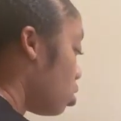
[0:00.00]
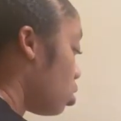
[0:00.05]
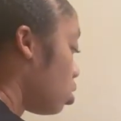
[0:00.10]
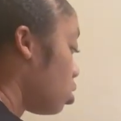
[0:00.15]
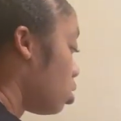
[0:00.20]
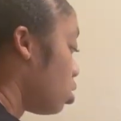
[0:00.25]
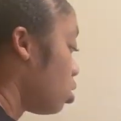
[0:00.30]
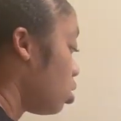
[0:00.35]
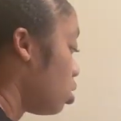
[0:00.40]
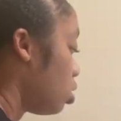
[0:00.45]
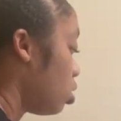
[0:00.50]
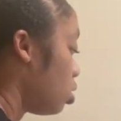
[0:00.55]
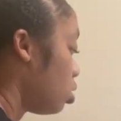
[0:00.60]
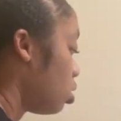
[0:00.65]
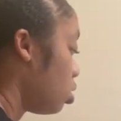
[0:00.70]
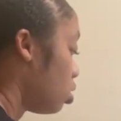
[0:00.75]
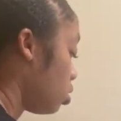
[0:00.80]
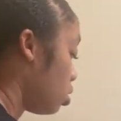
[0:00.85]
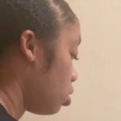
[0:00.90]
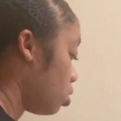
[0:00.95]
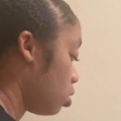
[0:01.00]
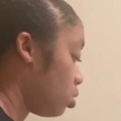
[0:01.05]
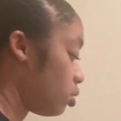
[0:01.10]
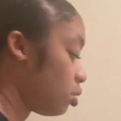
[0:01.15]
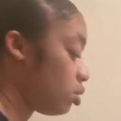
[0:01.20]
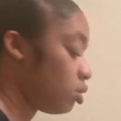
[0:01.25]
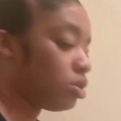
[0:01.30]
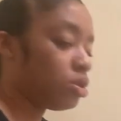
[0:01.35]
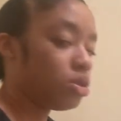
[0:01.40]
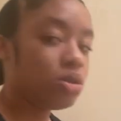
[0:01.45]

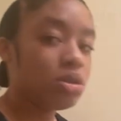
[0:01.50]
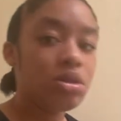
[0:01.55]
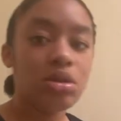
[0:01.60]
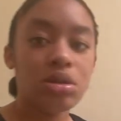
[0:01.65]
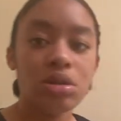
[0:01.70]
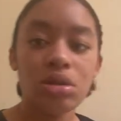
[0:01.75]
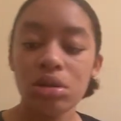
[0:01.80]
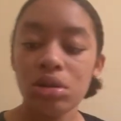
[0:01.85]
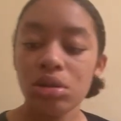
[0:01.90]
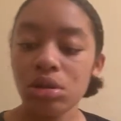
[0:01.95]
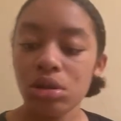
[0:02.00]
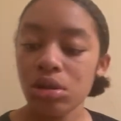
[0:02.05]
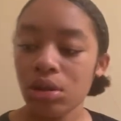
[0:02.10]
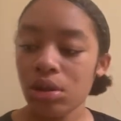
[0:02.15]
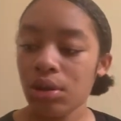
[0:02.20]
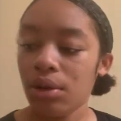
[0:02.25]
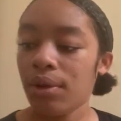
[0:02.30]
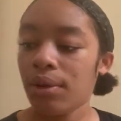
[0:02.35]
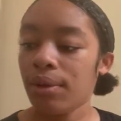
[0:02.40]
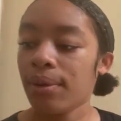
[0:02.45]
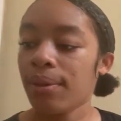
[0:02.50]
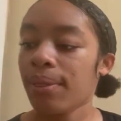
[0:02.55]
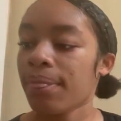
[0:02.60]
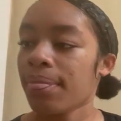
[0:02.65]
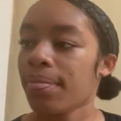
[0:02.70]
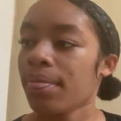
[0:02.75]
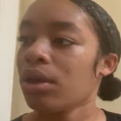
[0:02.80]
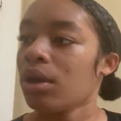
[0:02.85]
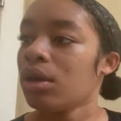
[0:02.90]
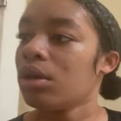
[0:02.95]
Uh. do do do.
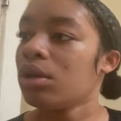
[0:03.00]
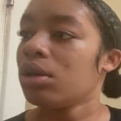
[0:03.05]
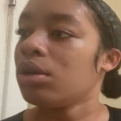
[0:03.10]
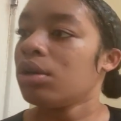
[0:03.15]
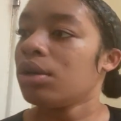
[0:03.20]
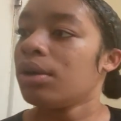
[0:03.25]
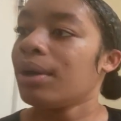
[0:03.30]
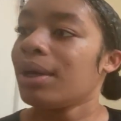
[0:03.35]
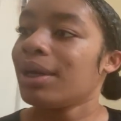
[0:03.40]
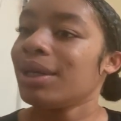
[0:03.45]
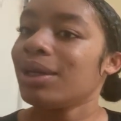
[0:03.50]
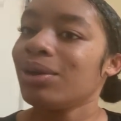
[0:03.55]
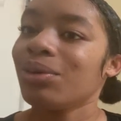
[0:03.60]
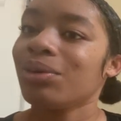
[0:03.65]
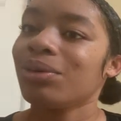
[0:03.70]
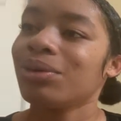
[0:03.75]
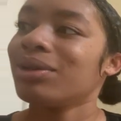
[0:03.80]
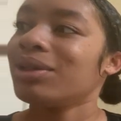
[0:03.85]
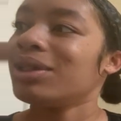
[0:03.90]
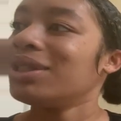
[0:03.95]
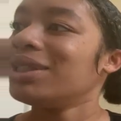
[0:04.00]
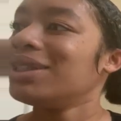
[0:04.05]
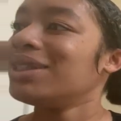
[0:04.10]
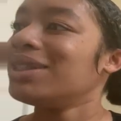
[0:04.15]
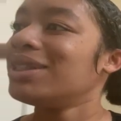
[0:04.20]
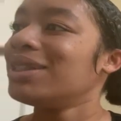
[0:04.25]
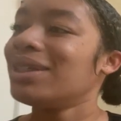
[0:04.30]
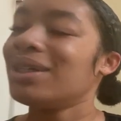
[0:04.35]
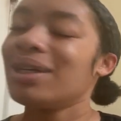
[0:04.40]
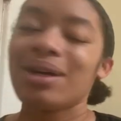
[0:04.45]
Your
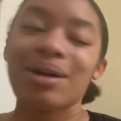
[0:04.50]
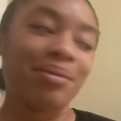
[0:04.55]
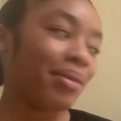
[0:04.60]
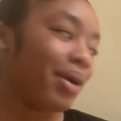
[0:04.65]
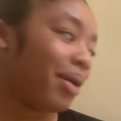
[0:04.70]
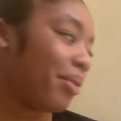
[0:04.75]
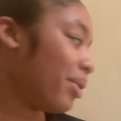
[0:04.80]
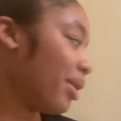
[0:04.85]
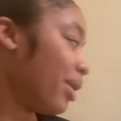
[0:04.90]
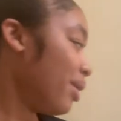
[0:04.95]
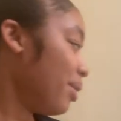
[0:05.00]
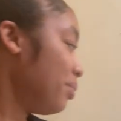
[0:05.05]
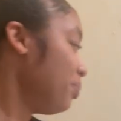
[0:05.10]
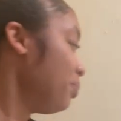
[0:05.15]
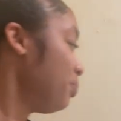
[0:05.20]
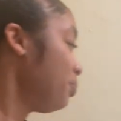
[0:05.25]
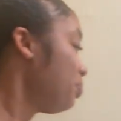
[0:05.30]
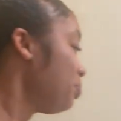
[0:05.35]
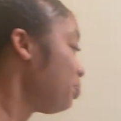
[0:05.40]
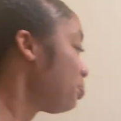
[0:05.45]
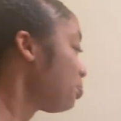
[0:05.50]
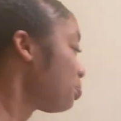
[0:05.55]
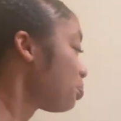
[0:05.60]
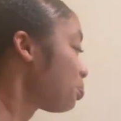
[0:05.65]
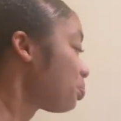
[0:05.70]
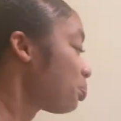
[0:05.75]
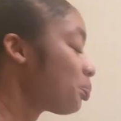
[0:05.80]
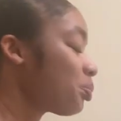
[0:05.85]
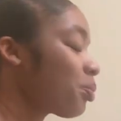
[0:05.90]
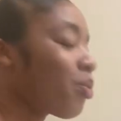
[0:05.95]
my mom.
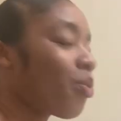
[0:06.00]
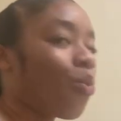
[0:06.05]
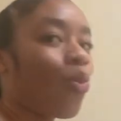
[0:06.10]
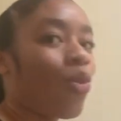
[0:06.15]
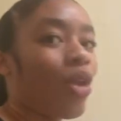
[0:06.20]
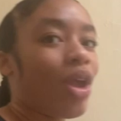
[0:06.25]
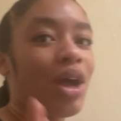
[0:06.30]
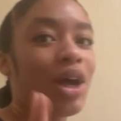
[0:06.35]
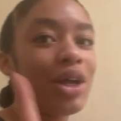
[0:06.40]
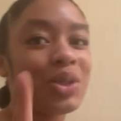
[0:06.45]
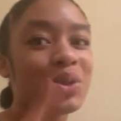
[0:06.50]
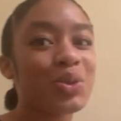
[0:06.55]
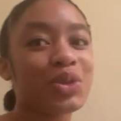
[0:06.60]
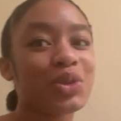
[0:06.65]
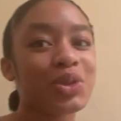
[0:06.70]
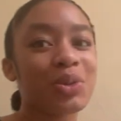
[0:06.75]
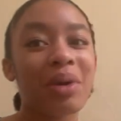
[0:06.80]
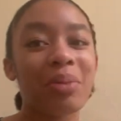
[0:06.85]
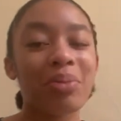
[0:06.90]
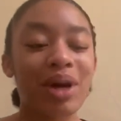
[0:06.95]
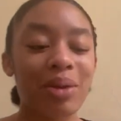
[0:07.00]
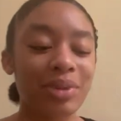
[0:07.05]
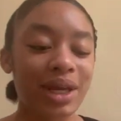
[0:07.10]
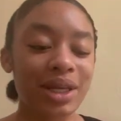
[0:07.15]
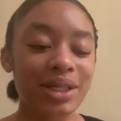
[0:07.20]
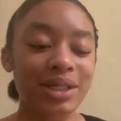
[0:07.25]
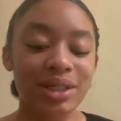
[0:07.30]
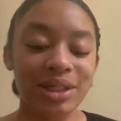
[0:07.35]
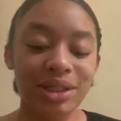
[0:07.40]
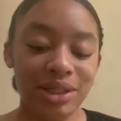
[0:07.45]
I told you my mom an
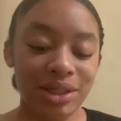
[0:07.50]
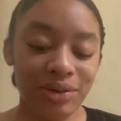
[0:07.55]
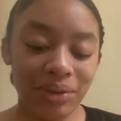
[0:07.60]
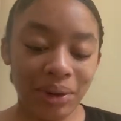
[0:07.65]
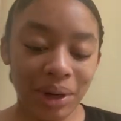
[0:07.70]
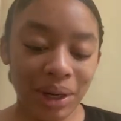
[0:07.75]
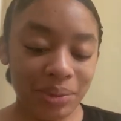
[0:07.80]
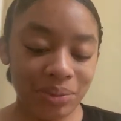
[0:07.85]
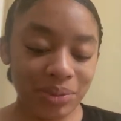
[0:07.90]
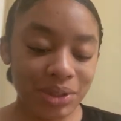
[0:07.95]
esthetician, right?